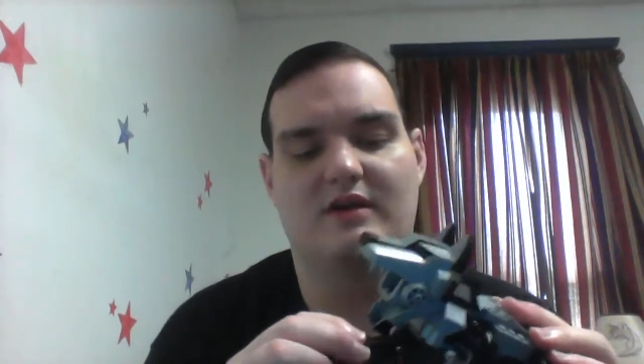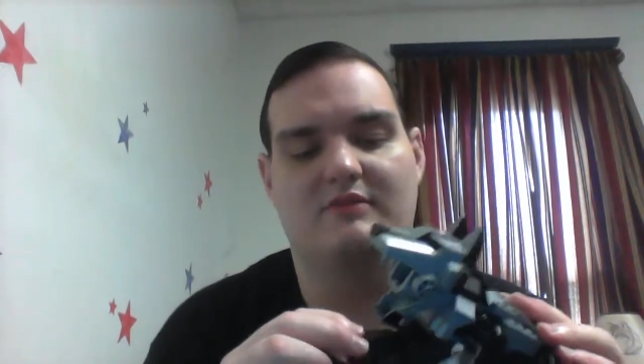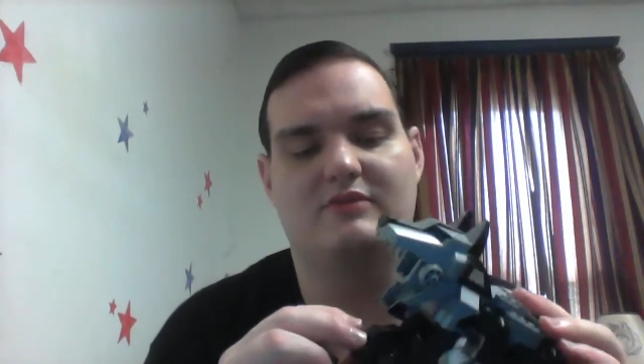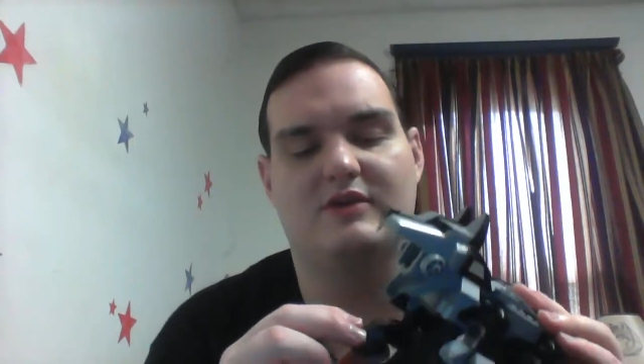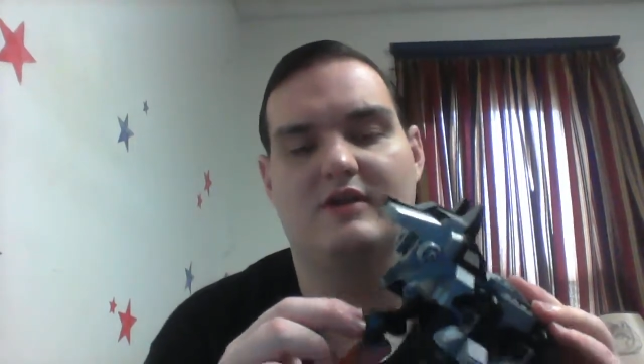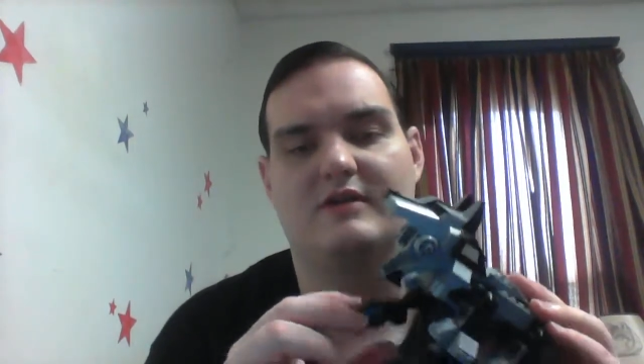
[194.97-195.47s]
I
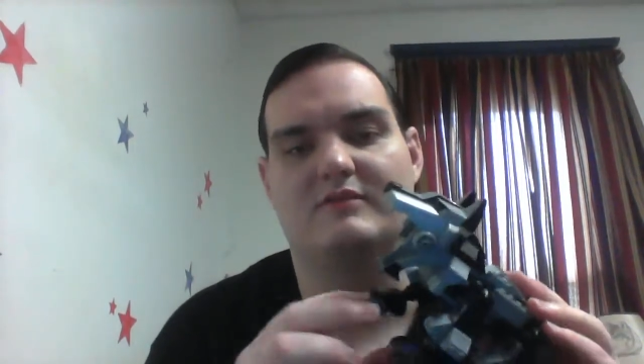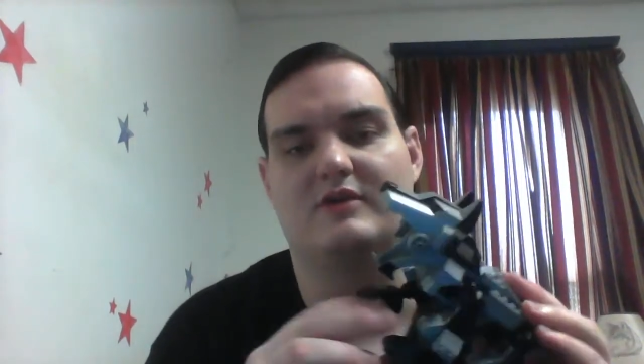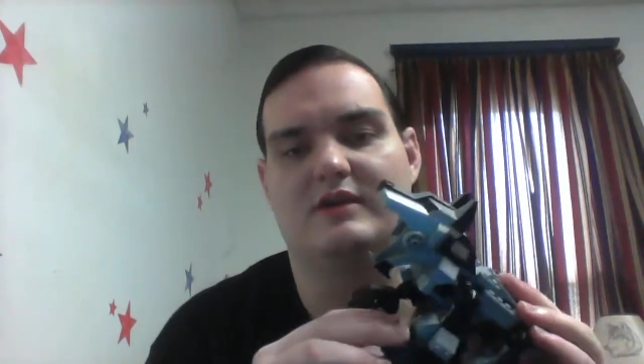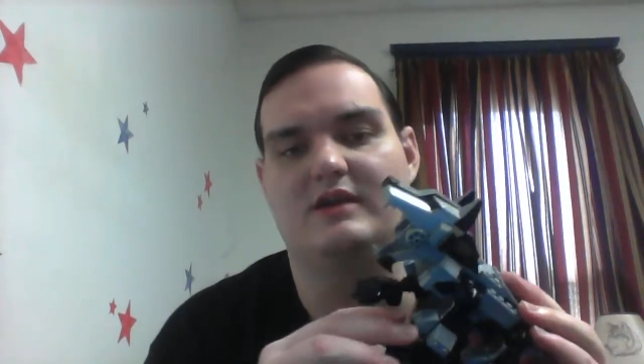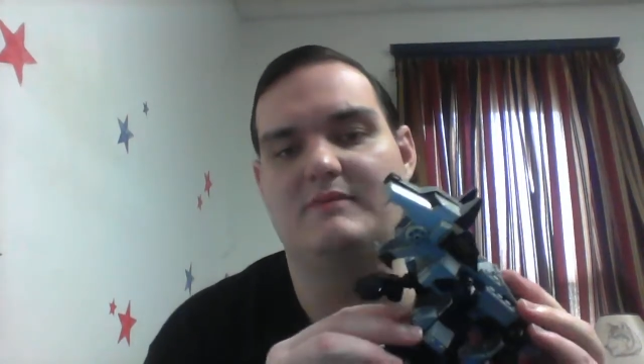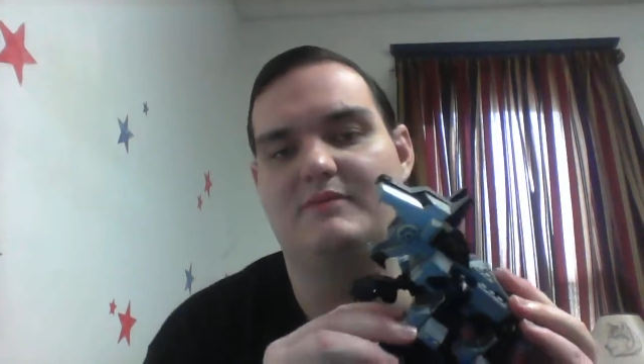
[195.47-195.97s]
think I'm going
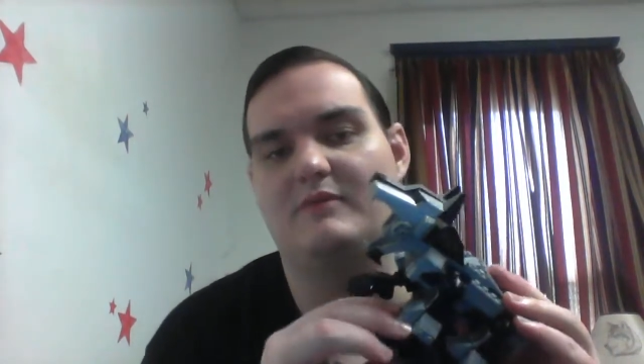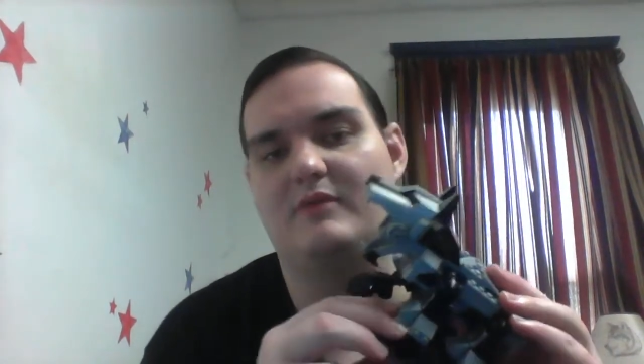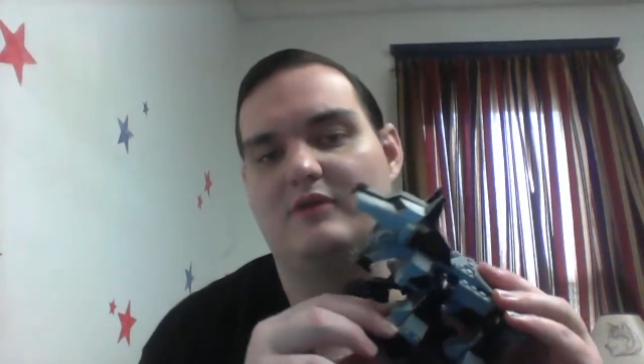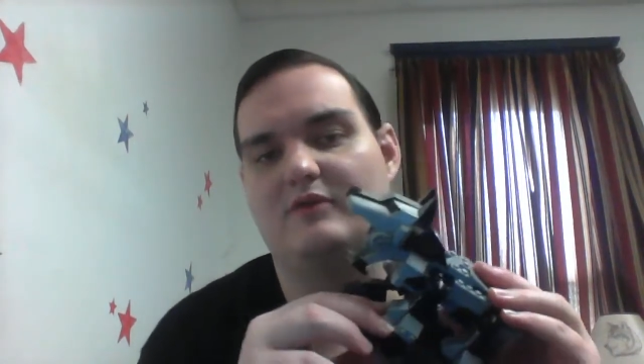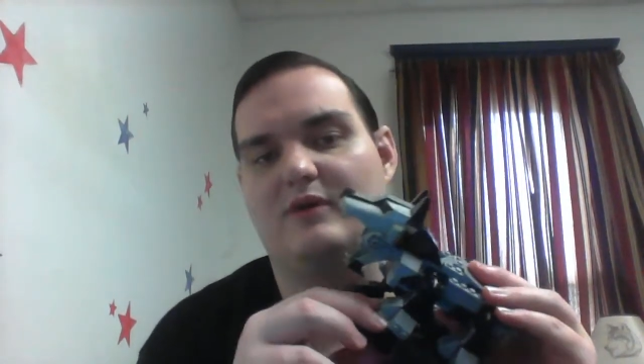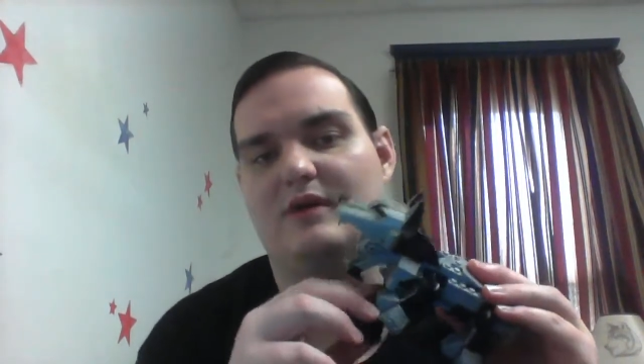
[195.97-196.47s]
to keep him
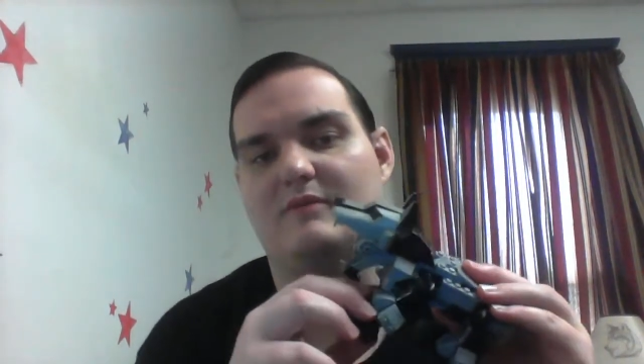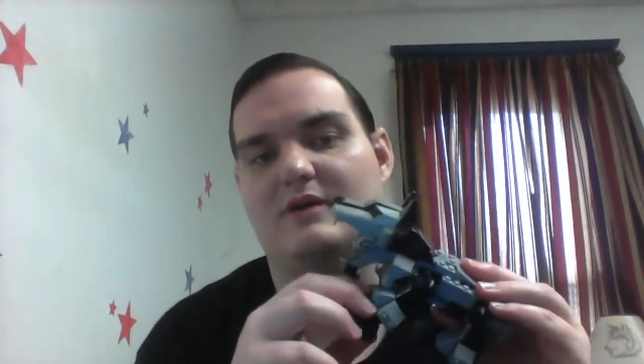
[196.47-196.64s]
this way